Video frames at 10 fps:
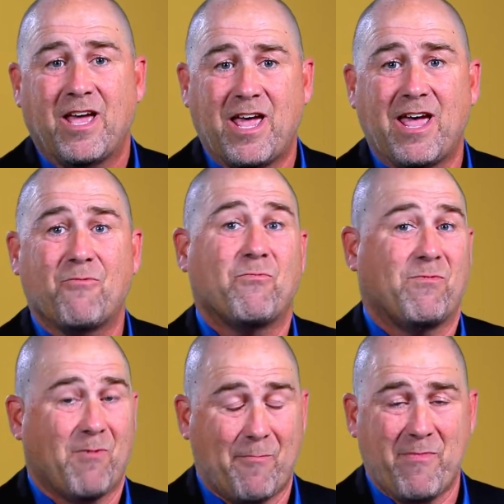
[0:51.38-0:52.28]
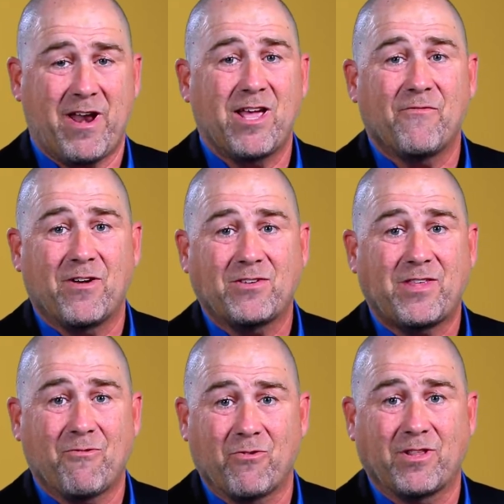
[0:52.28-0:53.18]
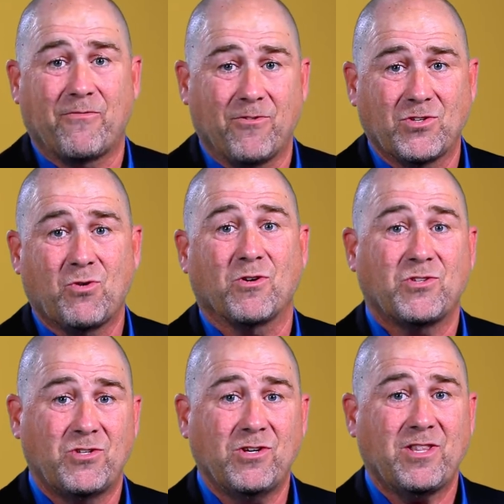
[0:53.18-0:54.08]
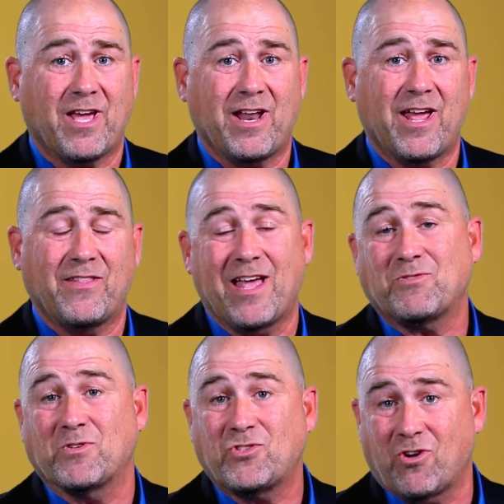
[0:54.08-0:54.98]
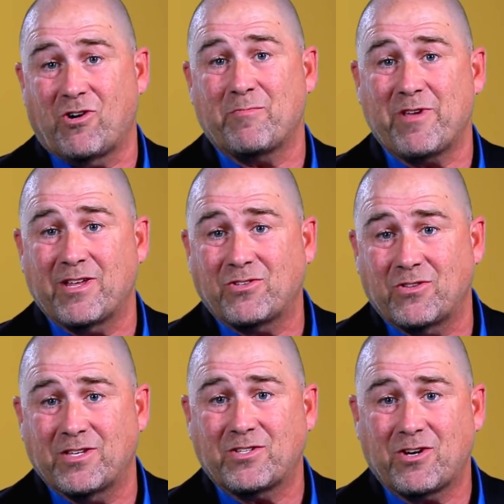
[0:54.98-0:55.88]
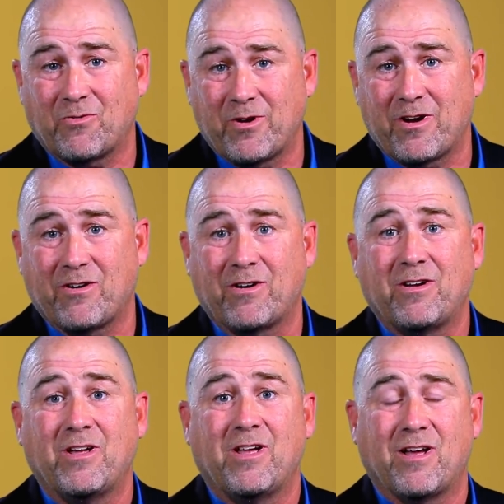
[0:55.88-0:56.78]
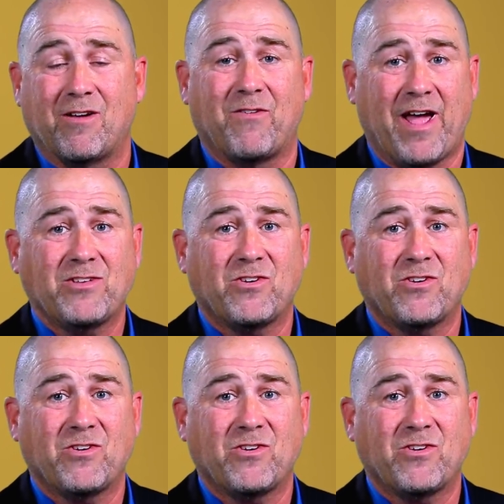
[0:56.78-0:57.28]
And many of us that were in the first course took that, and that's what started me into this career of land